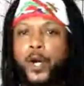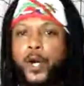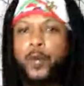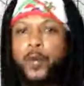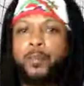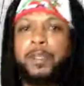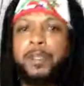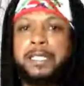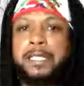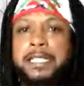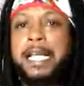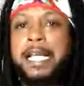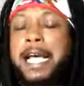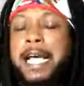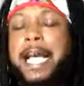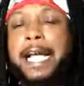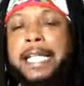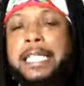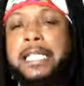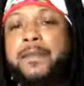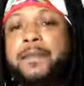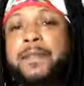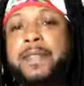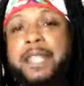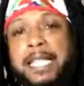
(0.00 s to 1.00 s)
purpose.
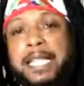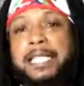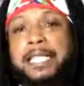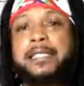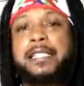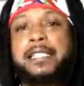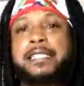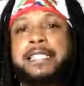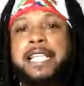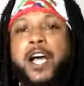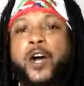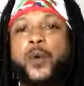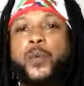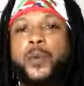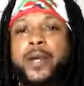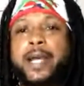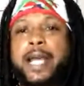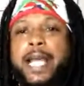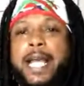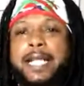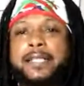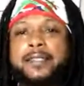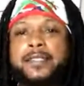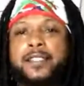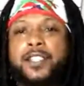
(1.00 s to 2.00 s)
And if this is how
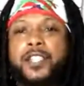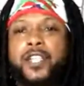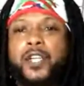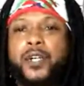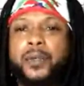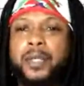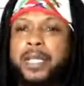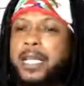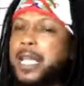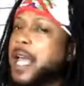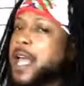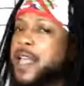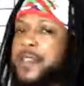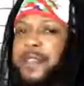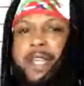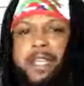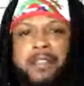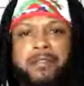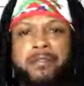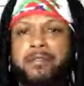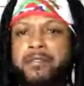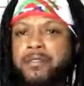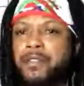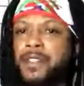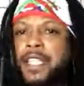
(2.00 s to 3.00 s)
we're executing,
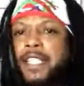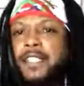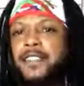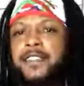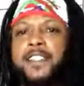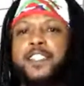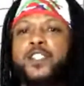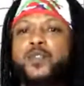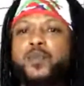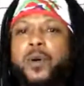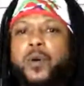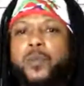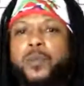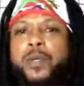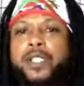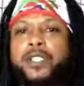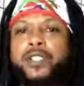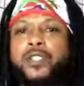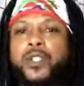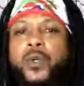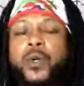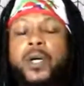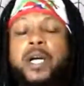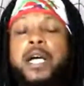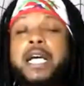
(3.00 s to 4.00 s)
then this is what we're
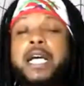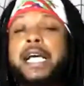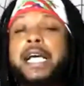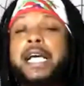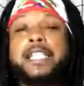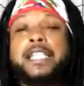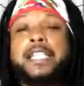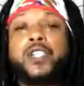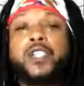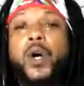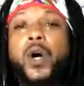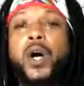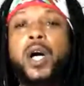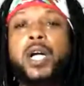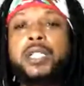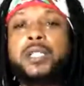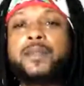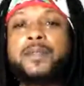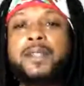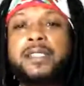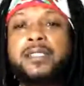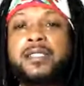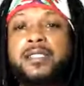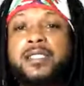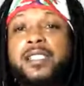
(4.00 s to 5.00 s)
doing. And so all
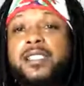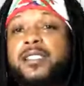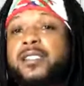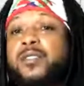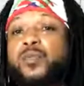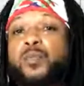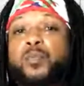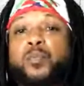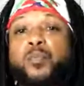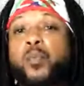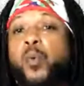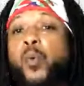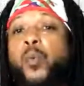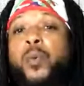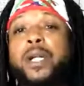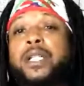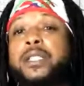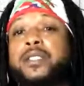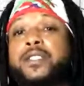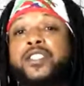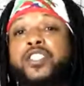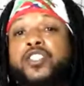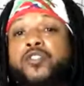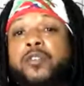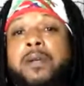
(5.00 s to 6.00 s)
of us just
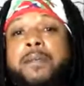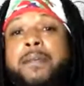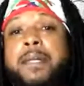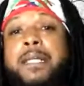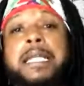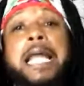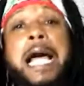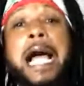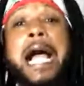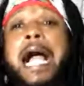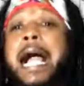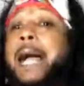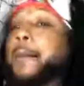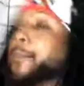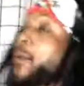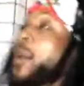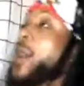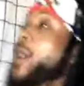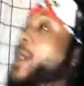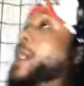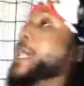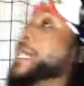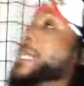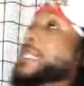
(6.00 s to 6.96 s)
went to screaming, library,